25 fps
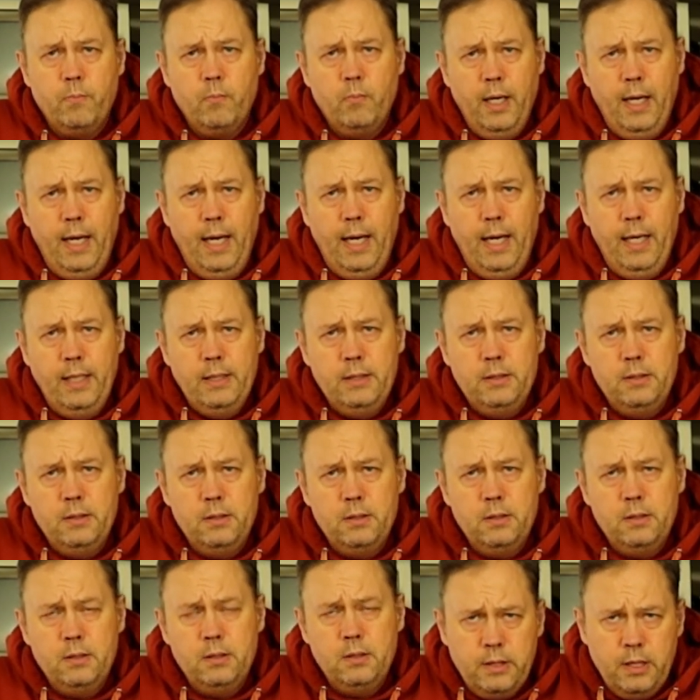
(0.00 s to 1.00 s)

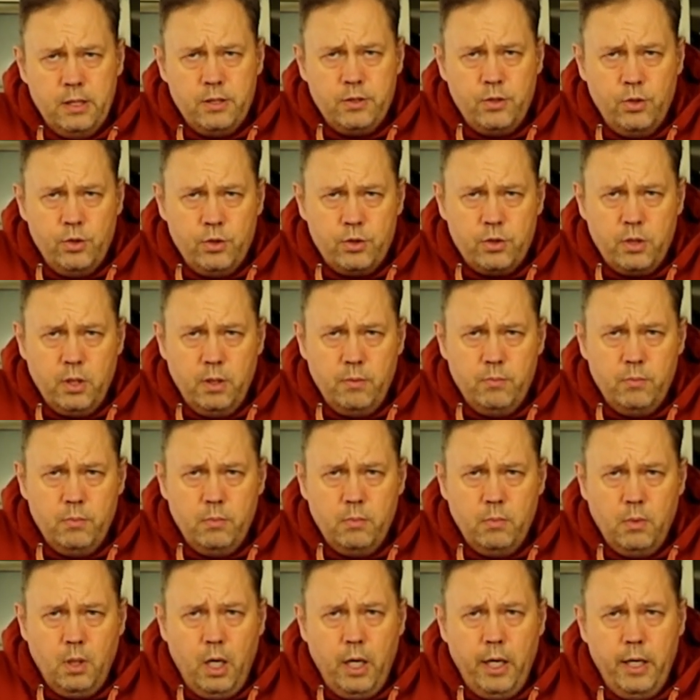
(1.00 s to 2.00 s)
And this
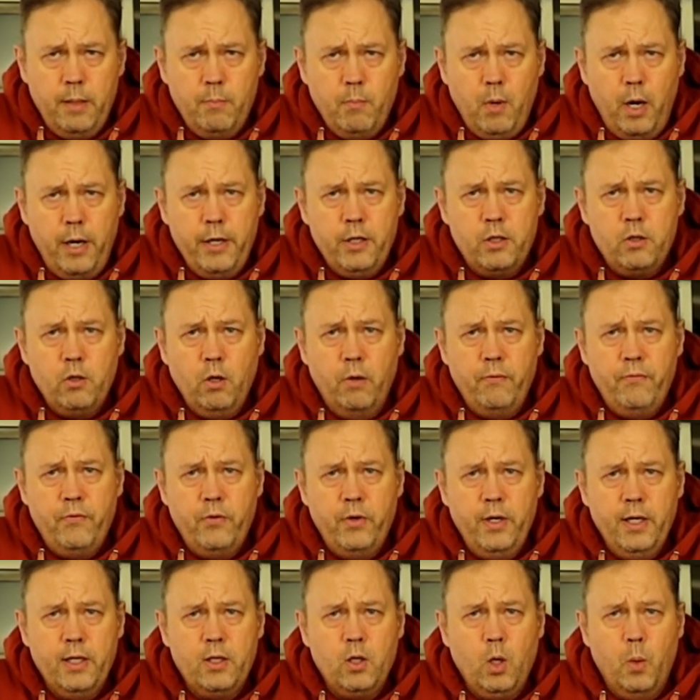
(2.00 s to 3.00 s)
system I might
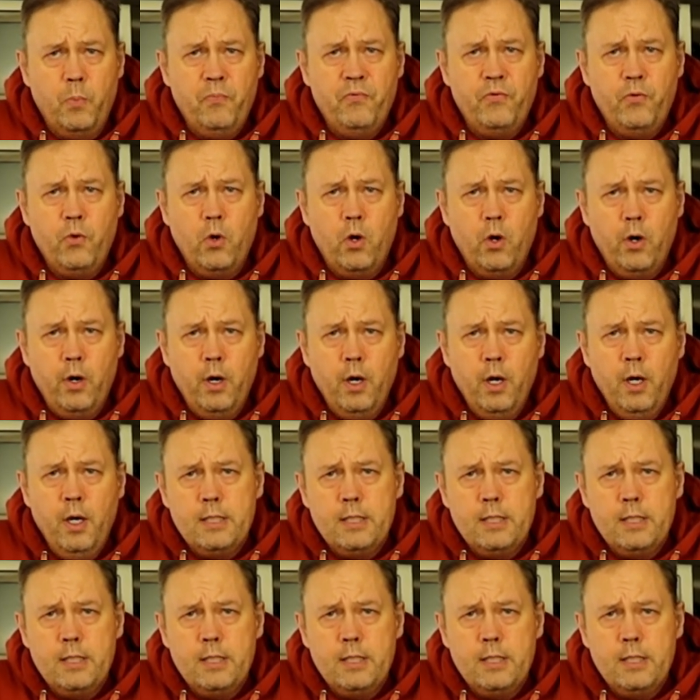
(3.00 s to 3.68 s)
offer it up for